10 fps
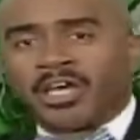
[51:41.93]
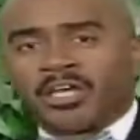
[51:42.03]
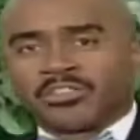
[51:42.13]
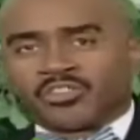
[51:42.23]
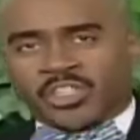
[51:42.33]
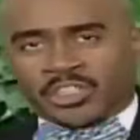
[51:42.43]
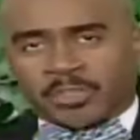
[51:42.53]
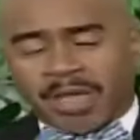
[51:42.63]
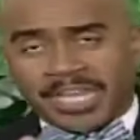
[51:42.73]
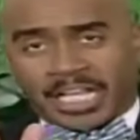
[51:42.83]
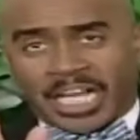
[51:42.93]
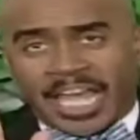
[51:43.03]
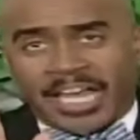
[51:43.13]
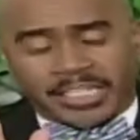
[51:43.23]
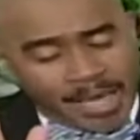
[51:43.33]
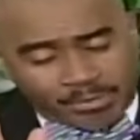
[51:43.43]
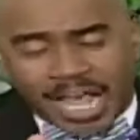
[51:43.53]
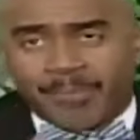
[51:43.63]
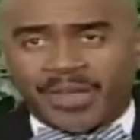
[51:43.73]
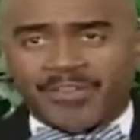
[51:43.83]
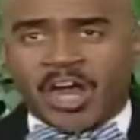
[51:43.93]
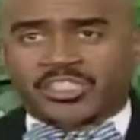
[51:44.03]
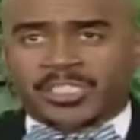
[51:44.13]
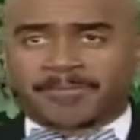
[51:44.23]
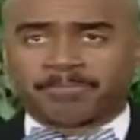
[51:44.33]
Amen. Jesus made it clear. Give chapter and verse.